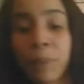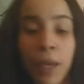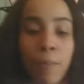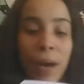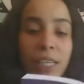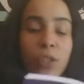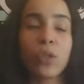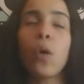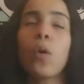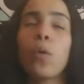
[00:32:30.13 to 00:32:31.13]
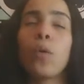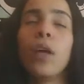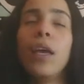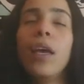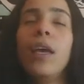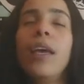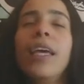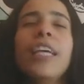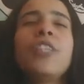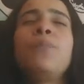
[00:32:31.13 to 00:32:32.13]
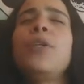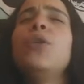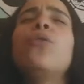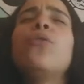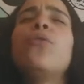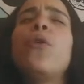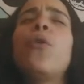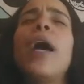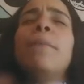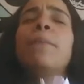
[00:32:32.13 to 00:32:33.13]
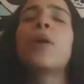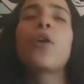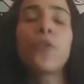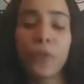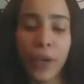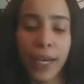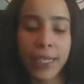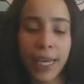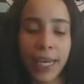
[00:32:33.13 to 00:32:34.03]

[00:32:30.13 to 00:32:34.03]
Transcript: My soul is beautiful and perfect.